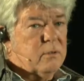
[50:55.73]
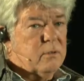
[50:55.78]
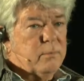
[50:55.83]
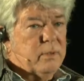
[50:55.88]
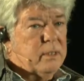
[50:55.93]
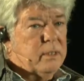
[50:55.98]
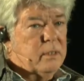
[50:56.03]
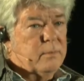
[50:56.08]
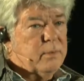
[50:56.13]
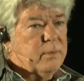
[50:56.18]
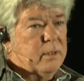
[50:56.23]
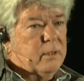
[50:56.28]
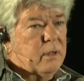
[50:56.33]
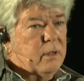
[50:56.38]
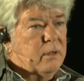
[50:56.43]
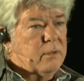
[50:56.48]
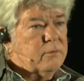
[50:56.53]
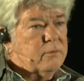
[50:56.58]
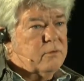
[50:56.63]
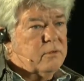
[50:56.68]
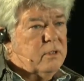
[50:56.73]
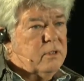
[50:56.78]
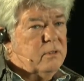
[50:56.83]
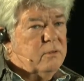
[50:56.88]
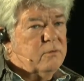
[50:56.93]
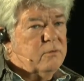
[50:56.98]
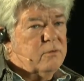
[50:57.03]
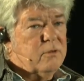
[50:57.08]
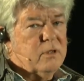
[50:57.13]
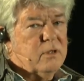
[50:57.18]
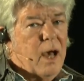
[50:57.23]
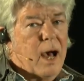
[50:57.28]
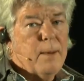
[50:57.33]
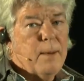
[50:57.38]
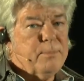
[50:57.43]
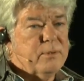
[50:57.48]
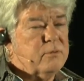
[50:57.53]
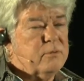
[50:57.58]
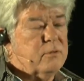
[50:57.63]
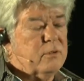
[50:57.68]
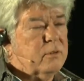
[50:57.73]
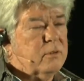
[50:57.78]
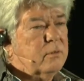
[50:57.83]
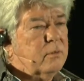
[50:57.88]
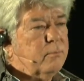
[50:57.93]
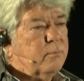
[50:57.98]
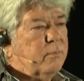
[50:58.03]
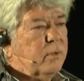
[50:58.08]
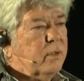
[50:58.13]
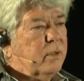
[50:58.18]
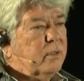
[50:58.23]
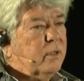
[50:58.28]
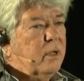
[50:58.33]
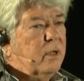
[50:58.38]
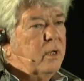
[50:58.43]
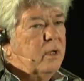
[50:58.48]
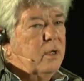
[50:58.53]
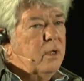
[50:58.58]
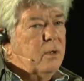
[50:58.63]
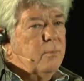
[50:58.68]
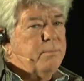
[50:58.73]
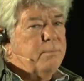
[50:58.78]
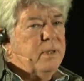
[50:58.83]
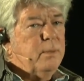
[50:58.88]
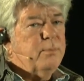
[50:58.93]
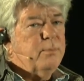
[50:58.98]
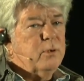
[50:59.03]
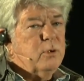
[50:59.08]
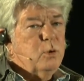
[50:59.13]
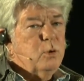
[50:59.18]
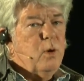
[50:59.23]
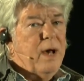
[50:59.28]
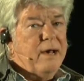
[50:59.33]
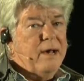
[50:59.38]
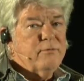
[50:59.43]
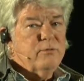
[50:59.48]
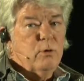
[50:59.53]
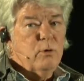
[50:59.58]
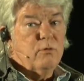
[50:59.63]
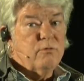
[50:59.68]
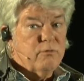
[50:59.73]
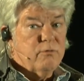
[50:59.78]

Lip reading: to me, because he's the opposite. But people who have no